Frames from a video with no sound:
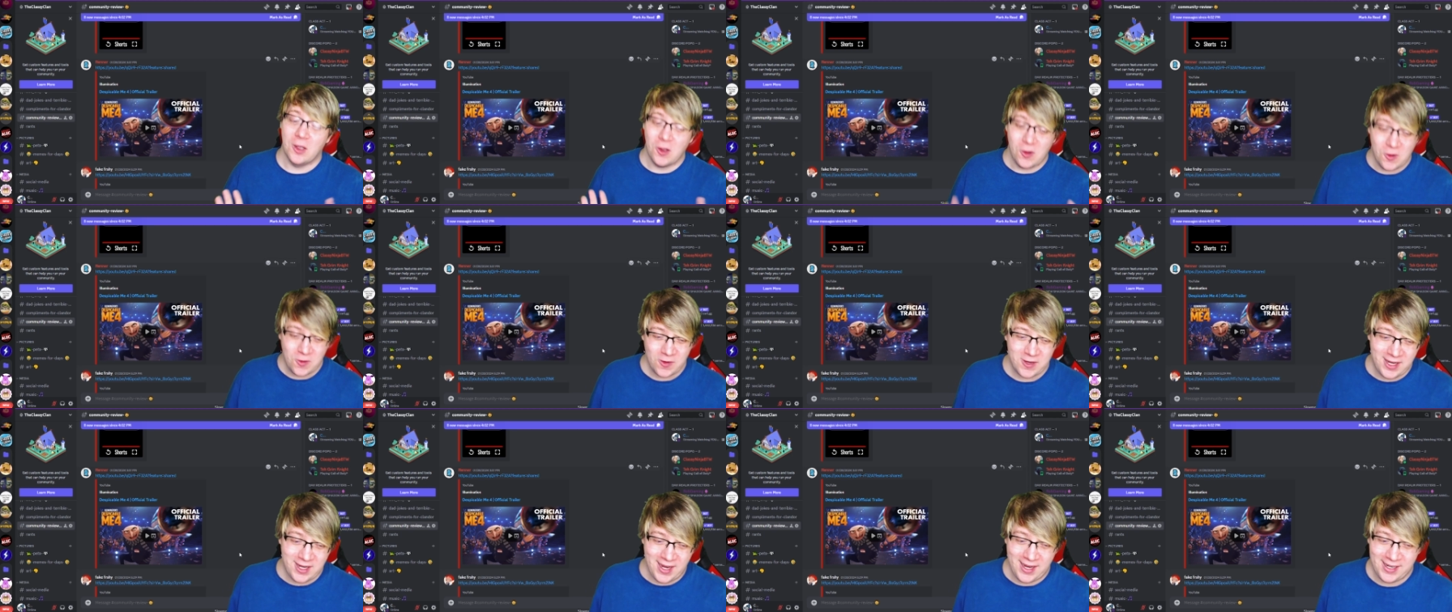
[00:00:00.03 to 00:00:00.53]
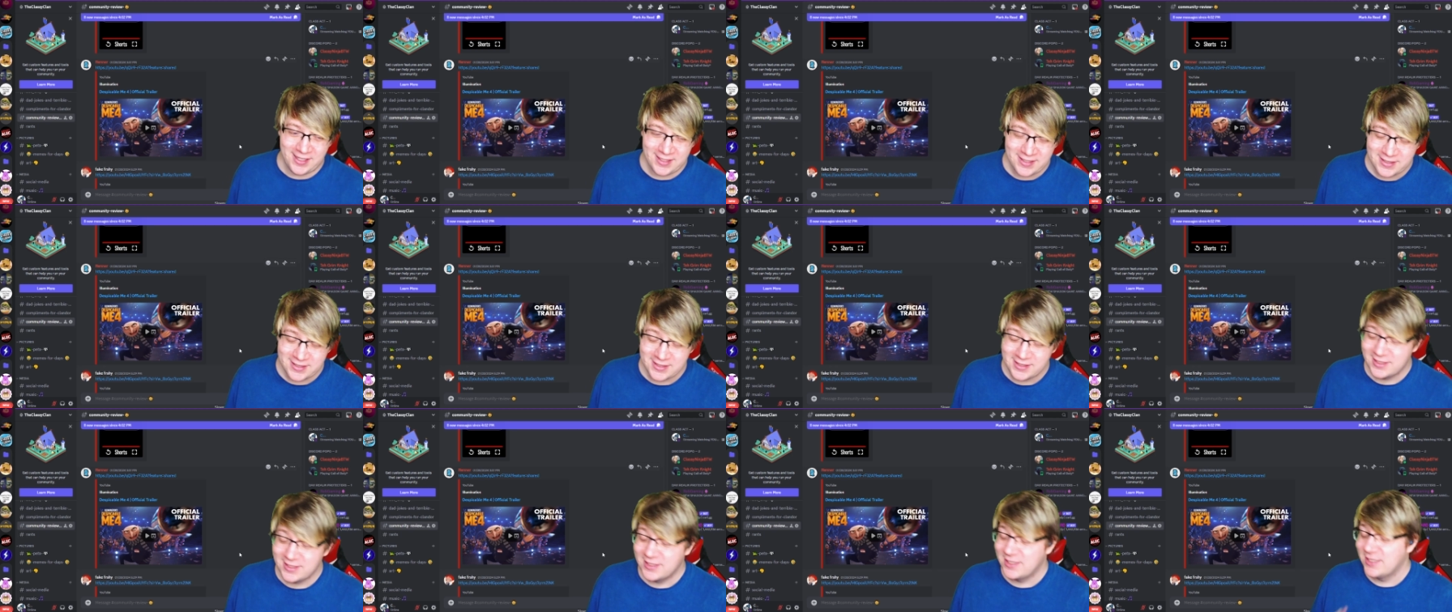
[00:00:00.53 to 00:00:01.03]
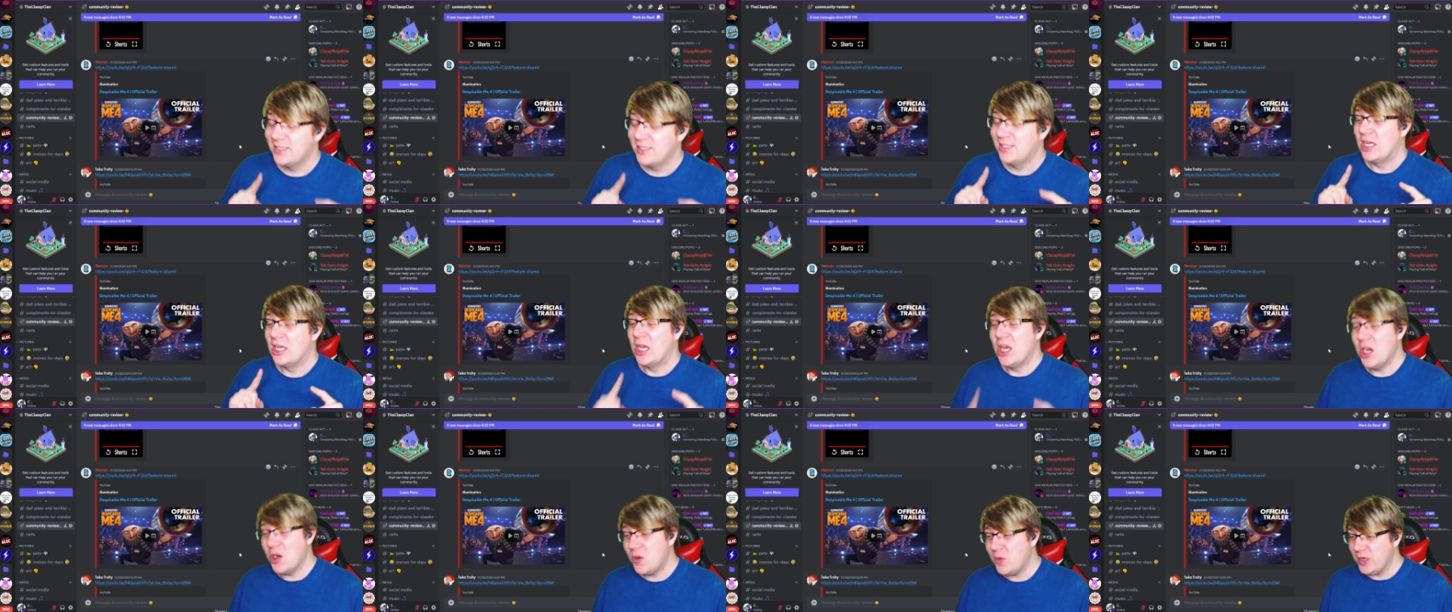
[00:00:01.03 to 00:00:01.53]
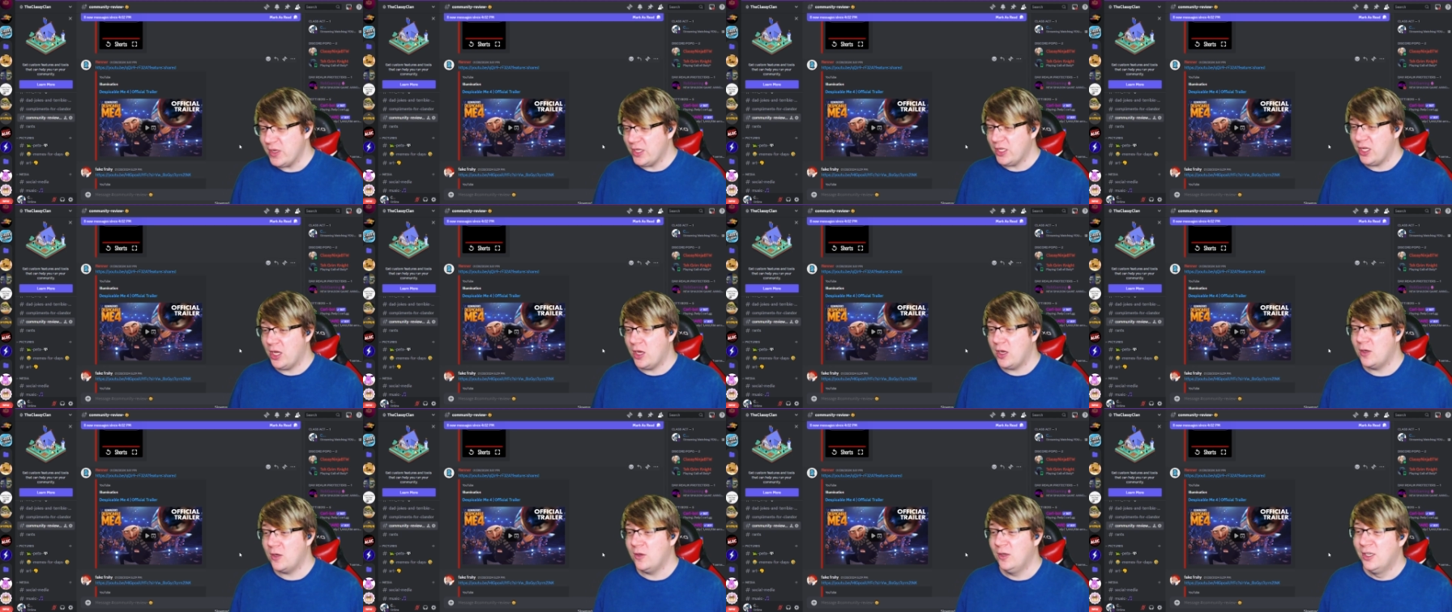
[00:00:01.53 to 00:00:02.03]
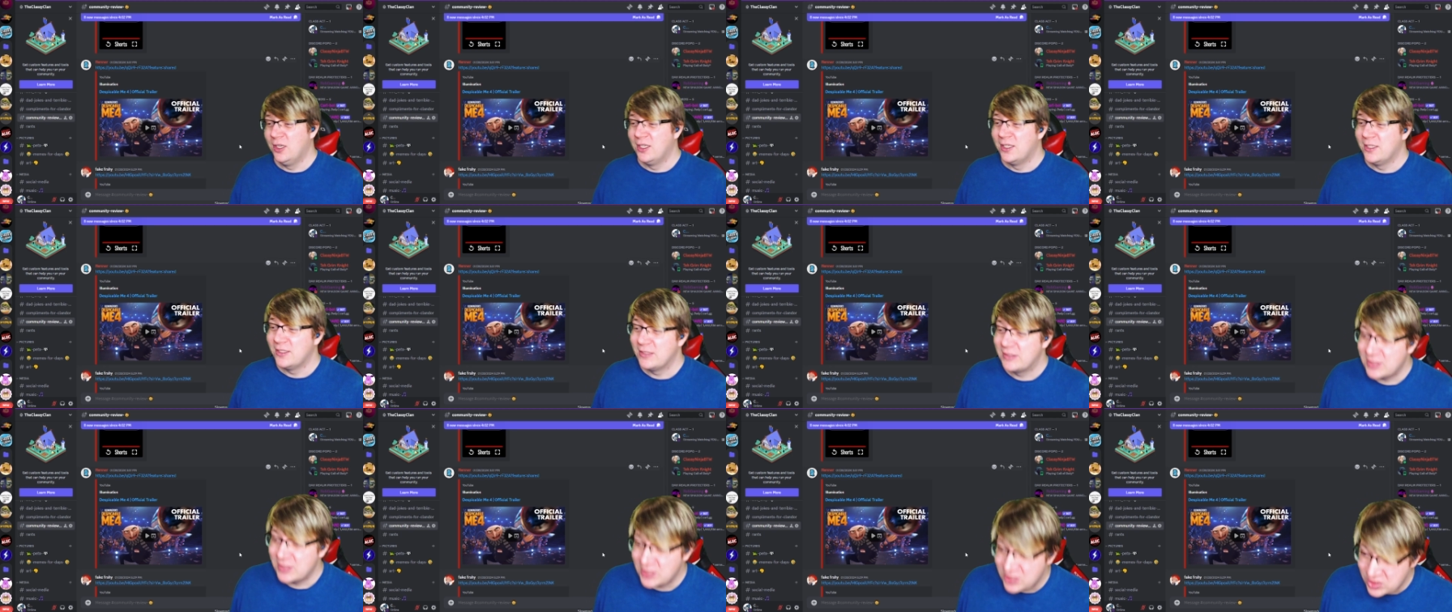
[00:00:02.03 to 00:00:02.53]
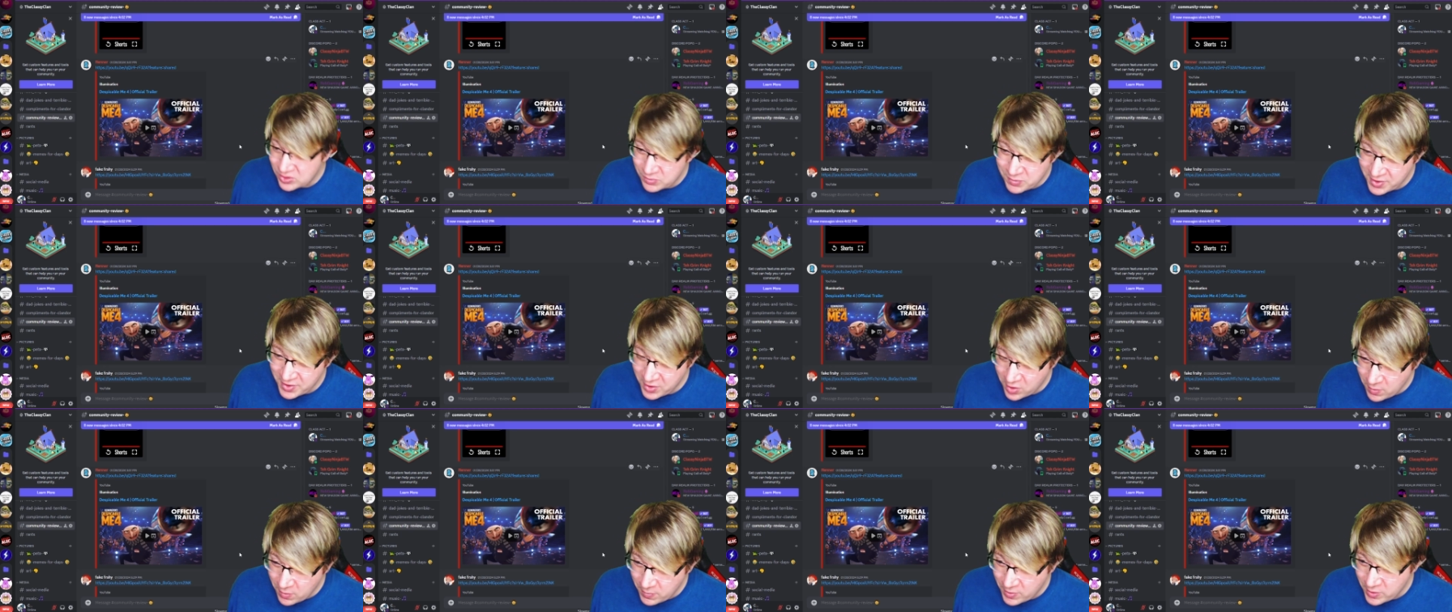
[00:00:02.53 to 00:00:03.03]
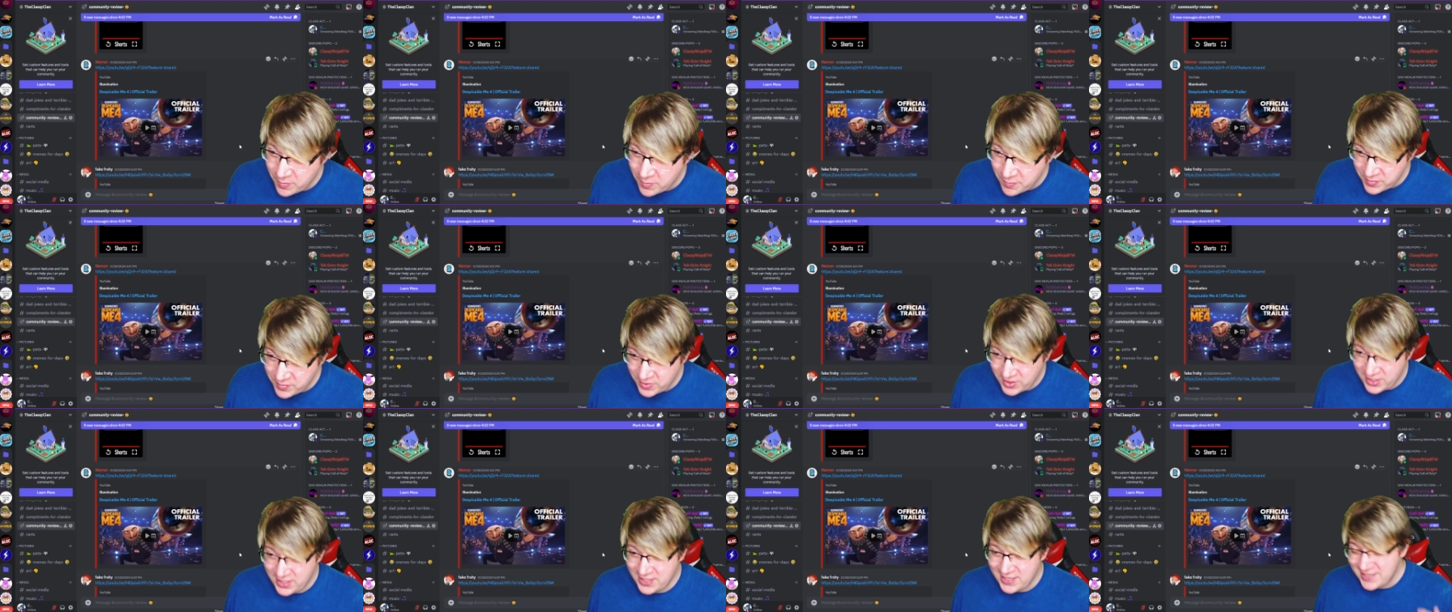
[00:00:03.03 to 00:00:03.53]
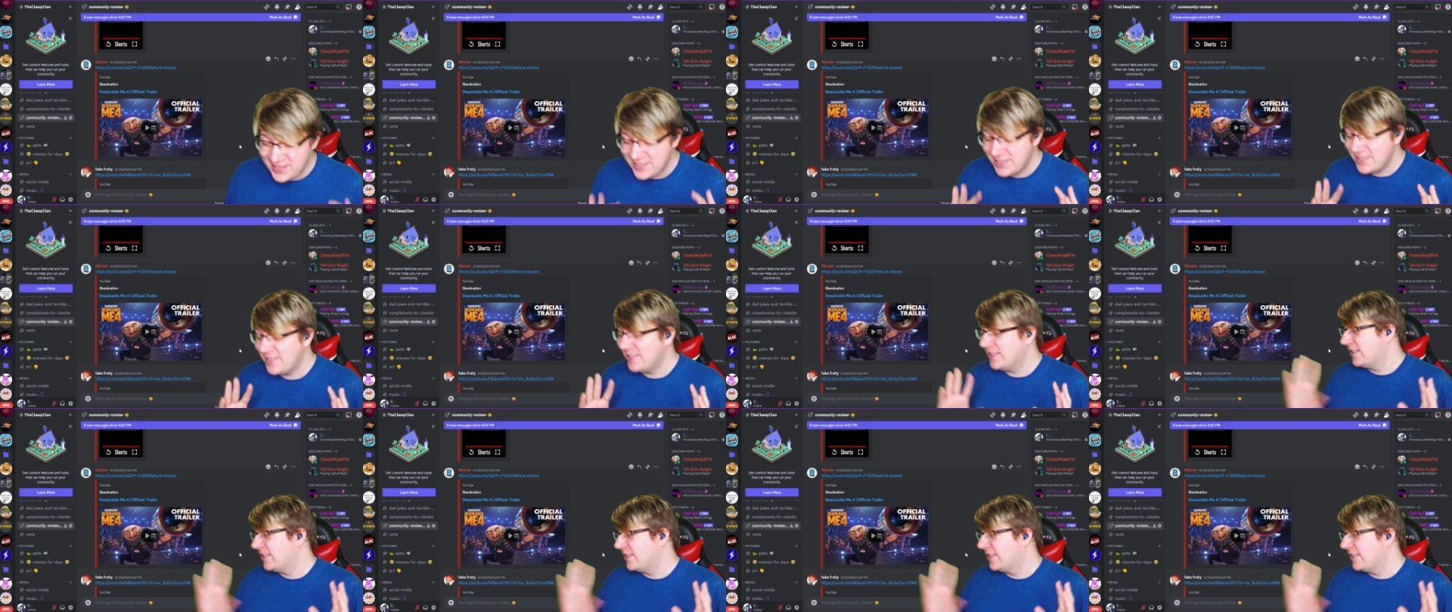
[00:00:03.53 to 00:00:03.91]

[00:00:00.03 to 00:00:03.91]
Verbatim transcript: Okay, here we go. Despicable Me.